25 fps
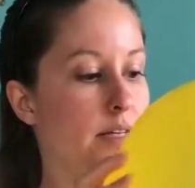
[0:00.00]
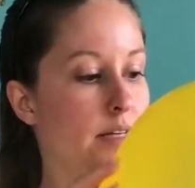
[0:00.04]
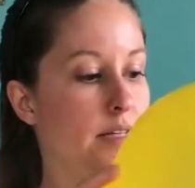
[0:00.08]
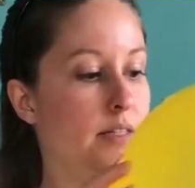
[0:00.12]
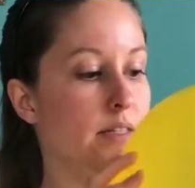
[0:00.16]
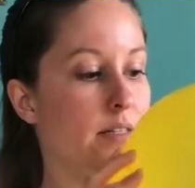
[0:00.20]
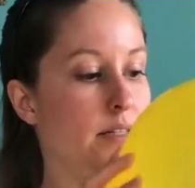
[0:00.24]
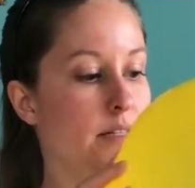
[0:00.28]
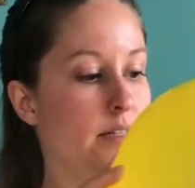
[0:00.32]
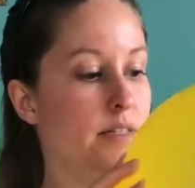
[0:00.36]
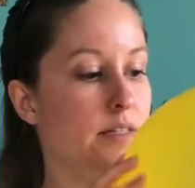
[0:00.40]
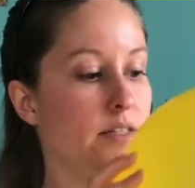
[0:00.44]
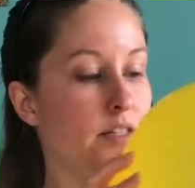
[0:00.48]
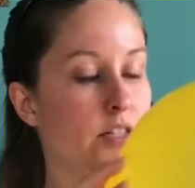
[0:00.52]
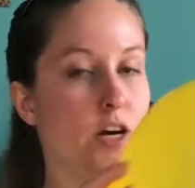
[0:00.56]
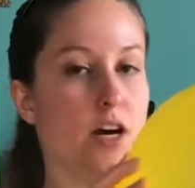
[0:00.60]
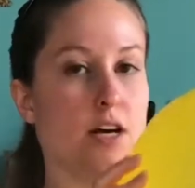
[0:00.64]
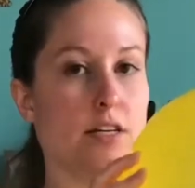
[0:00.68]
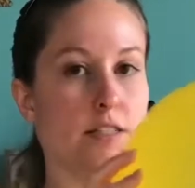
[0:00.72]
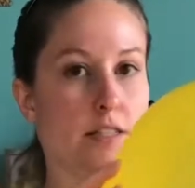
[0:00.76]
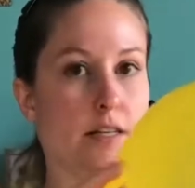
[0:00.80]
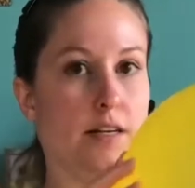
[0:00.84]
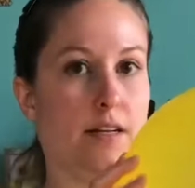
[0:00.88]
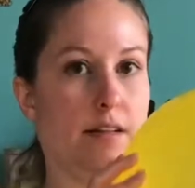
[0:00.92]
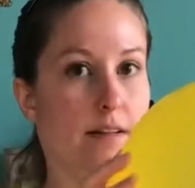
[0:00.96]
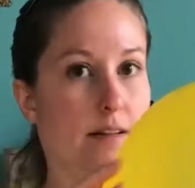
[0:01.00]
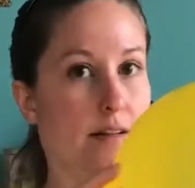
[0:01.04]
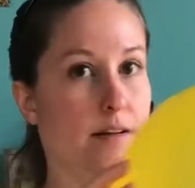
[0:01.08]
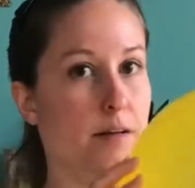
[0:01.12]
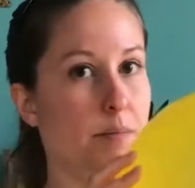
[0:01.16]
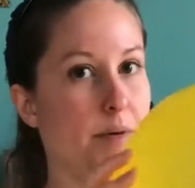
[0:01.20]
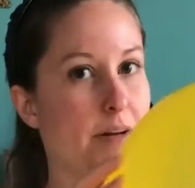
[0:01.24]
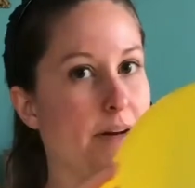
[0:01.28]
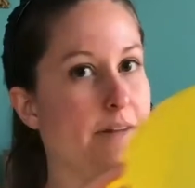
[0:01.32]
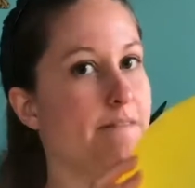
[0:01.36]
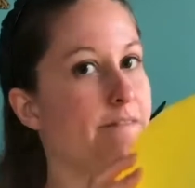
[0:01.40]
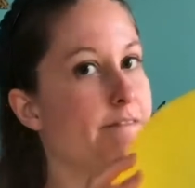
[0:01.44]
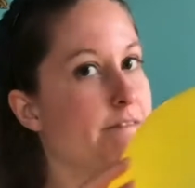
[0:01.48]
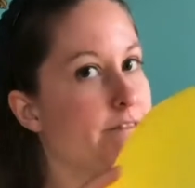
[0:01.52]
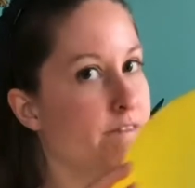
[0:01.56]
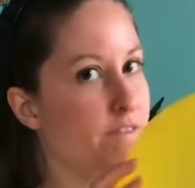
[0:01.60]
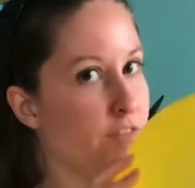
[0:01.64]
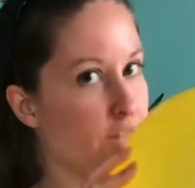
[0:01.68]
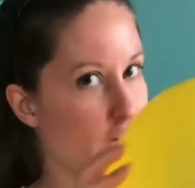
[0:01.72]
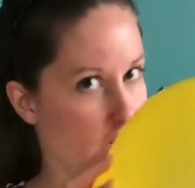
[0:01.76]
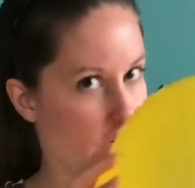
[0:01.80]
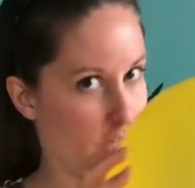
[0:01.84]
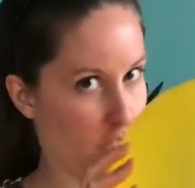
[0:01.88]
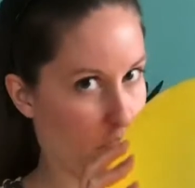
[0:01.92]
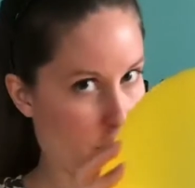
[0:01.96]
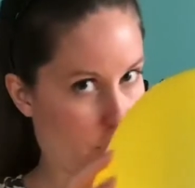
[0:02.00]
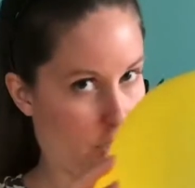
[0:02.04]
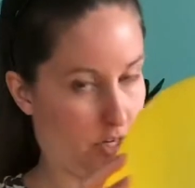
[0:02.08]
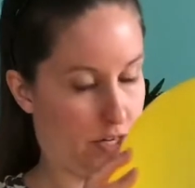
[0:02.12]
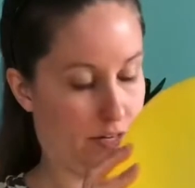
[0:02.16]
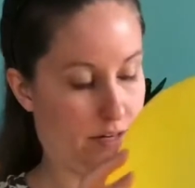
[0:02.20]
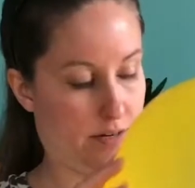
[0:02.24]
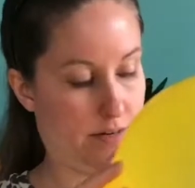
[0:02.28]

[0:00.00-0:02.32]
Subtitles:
It's causing a little bit of friction.